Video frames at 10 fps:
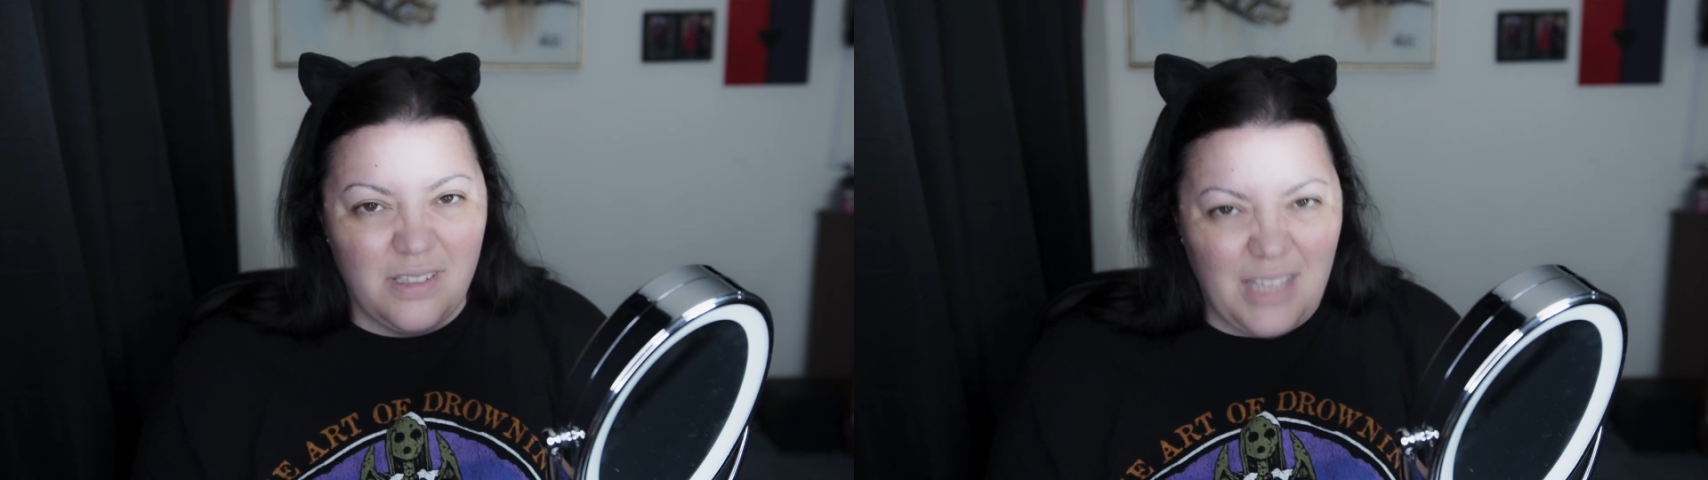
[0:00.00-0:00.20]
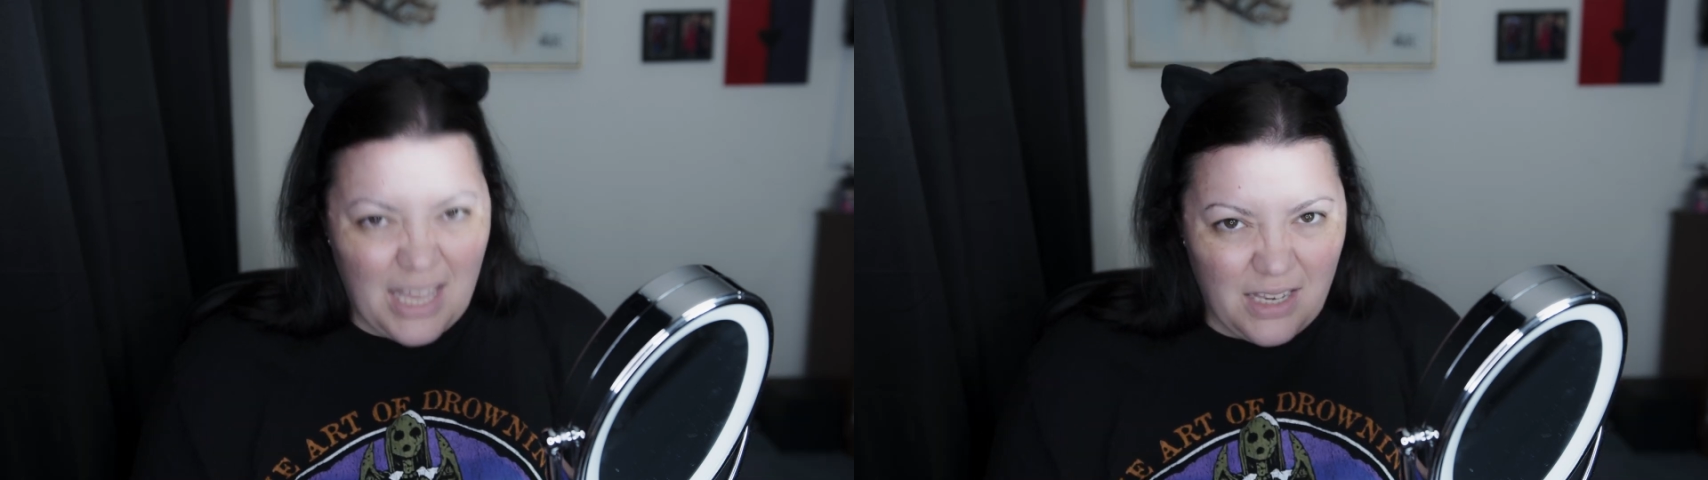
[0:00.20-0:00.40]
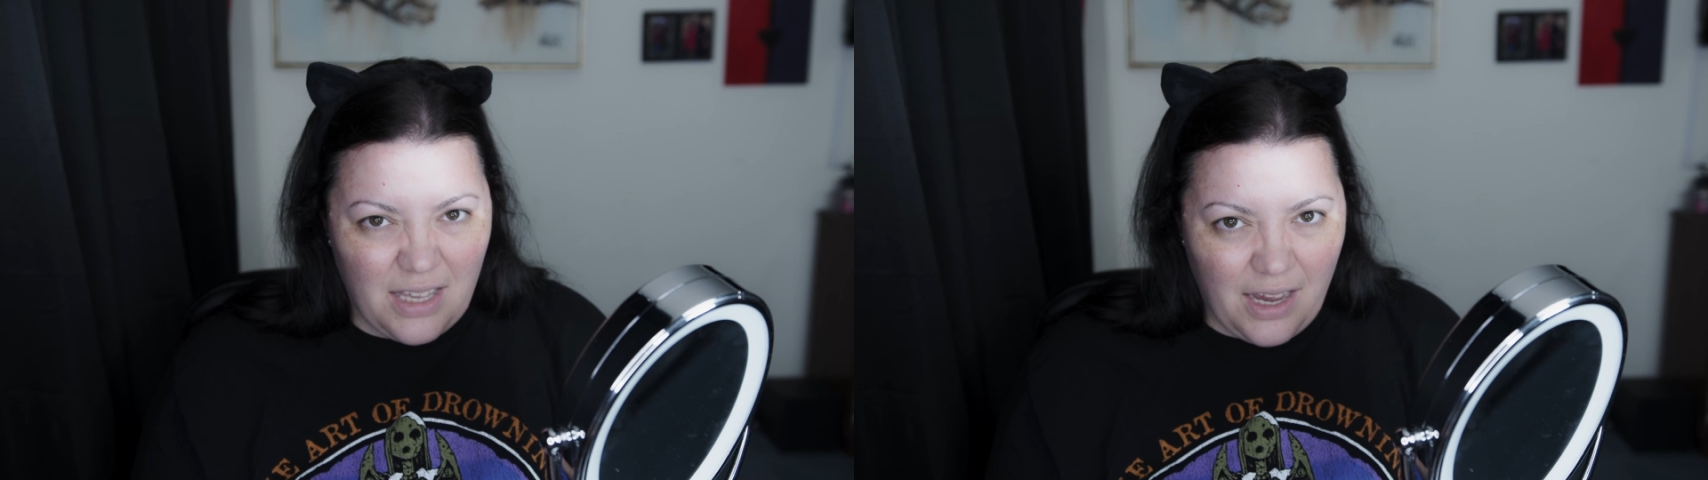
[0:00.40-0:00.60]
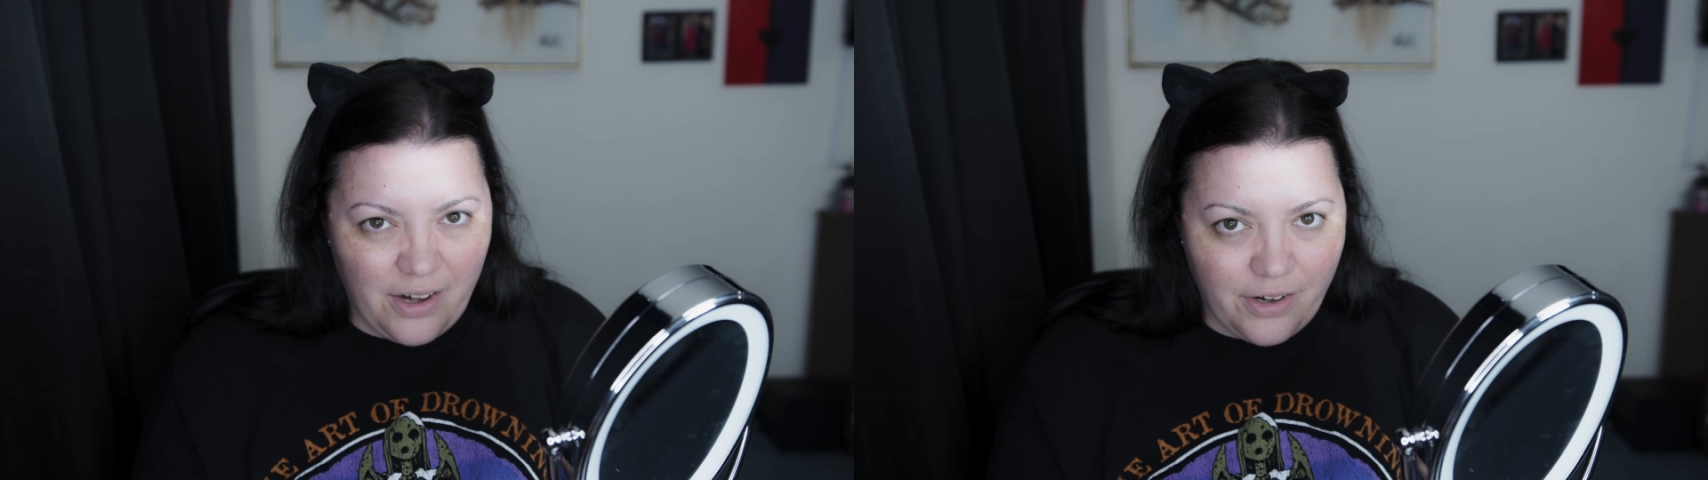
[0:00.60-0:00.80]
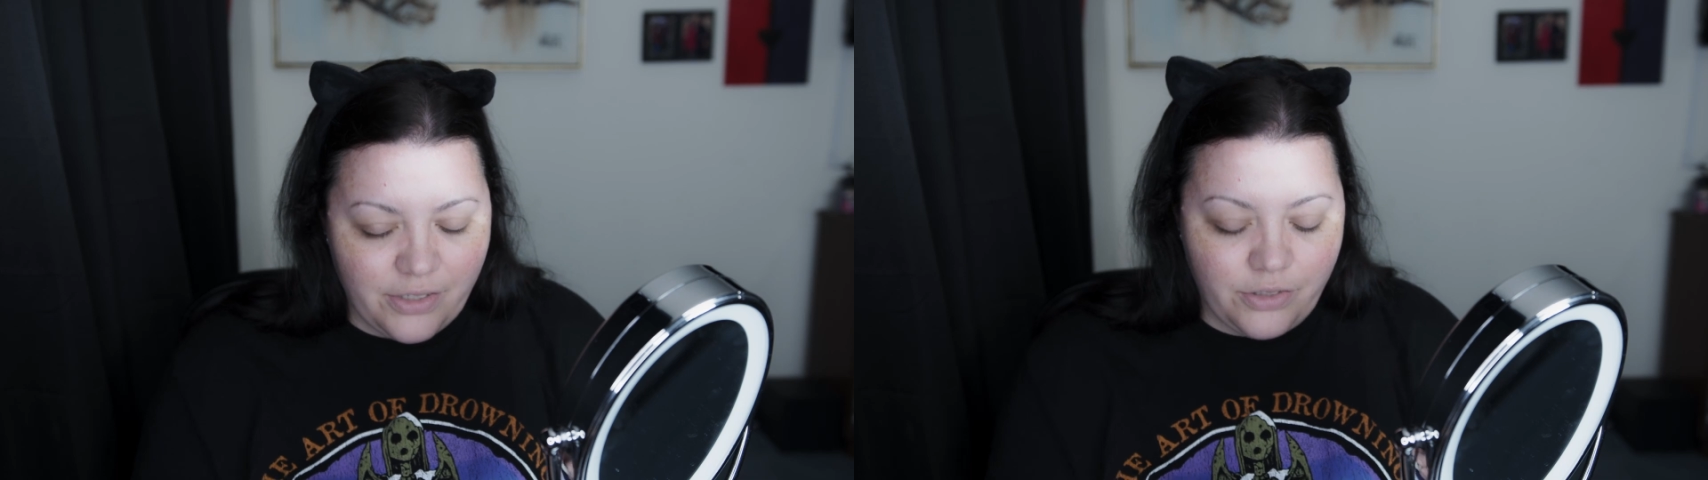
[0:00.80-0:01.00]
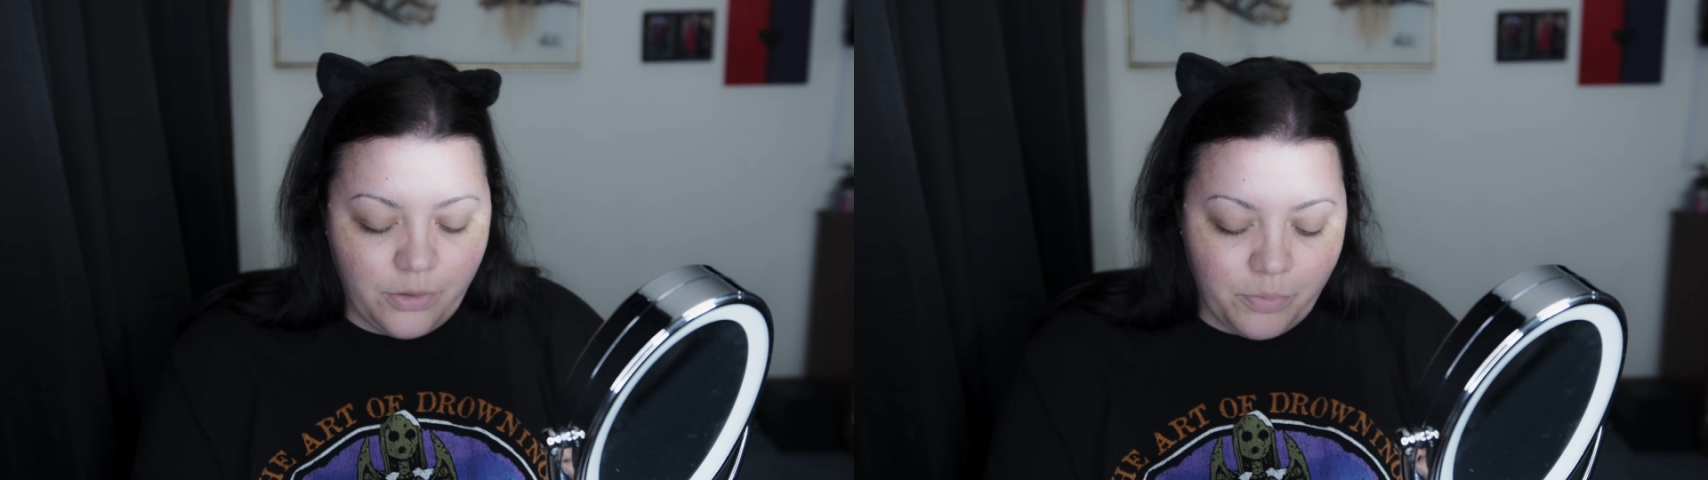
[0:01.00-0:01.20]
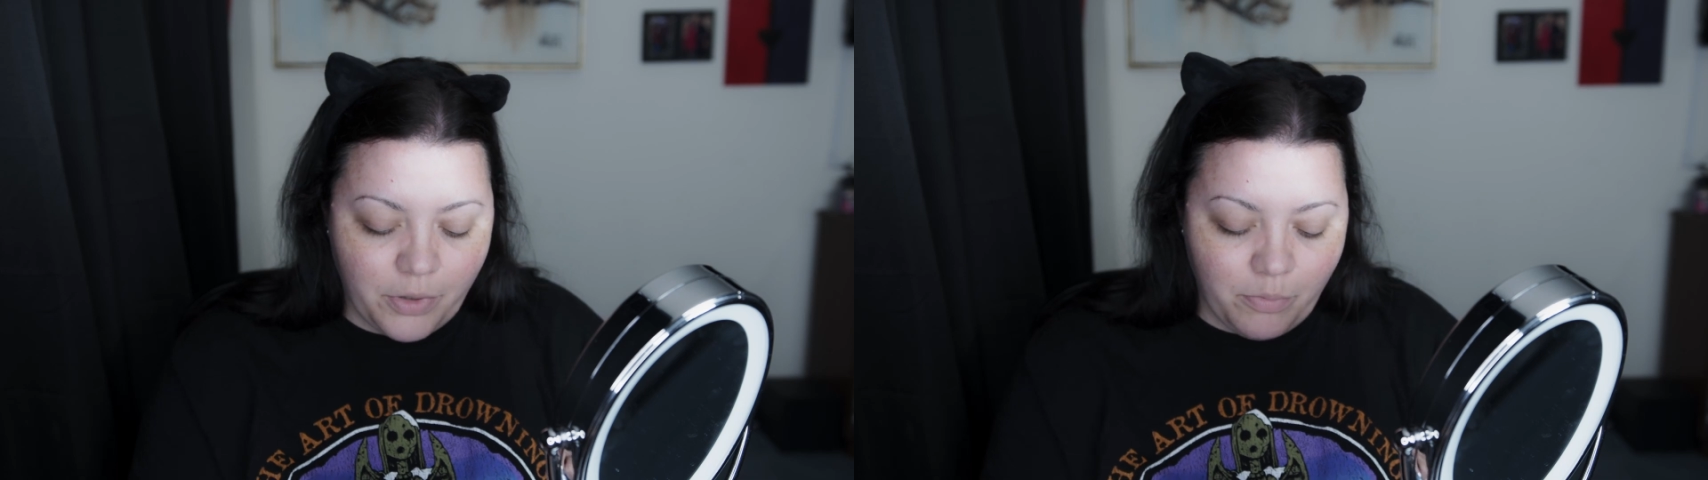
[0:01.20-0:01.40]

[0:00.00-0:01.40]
skincare is super